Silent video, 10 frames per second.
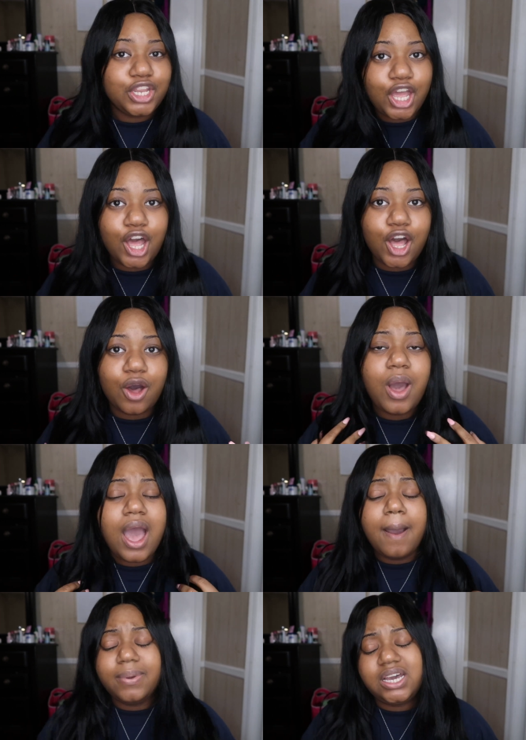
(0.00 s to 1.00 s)
video,
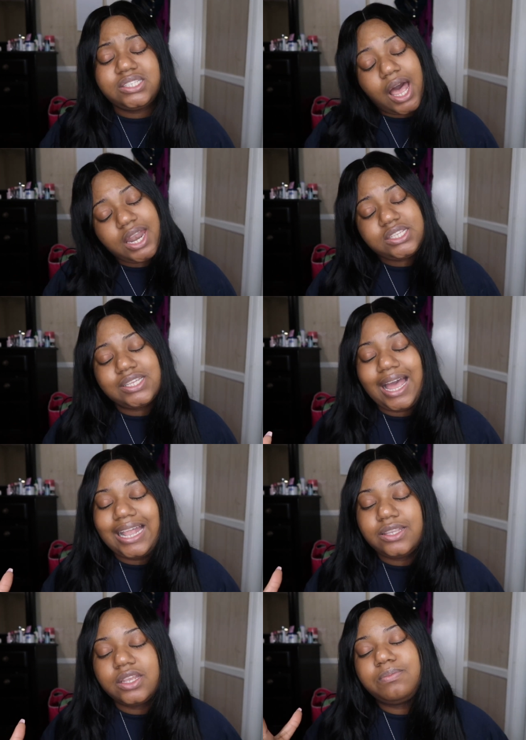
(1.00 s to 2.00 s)
because honestly,
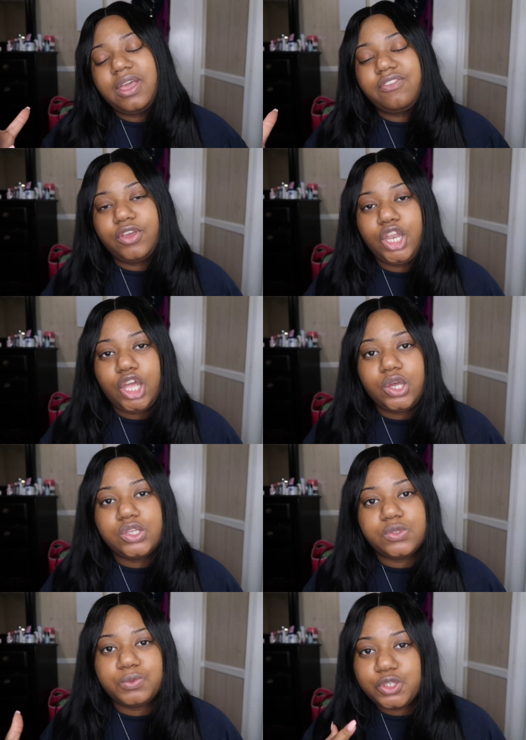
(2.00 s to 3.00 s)
I did make
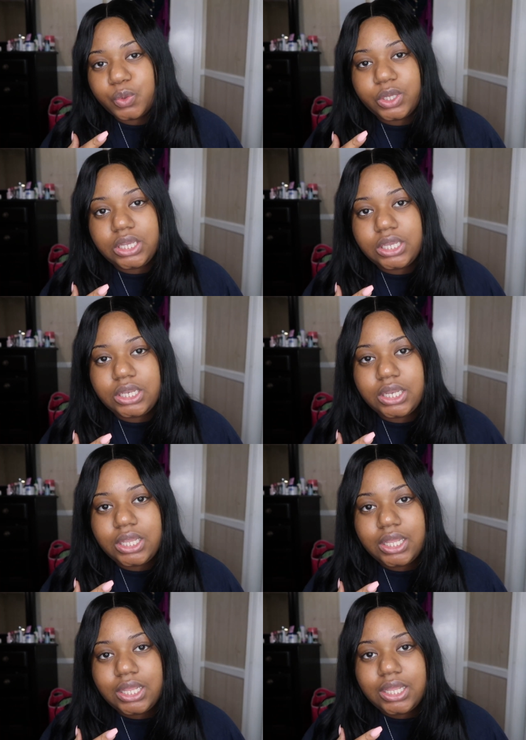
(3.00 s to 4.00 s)
videos
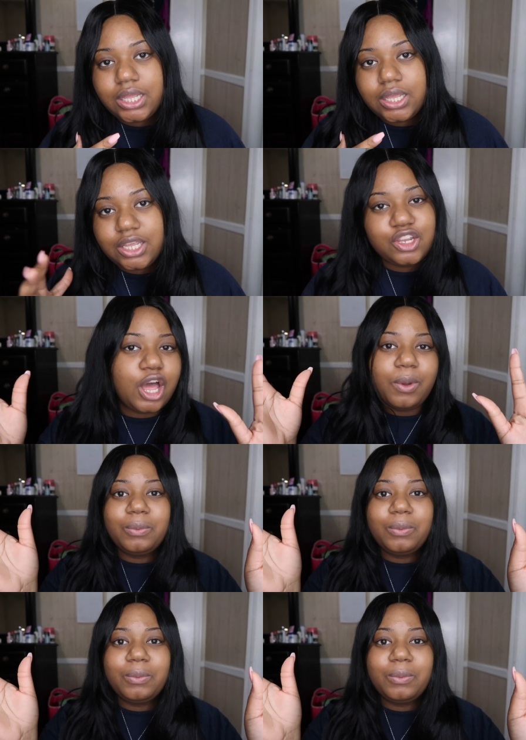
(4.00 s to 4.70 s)
between... You know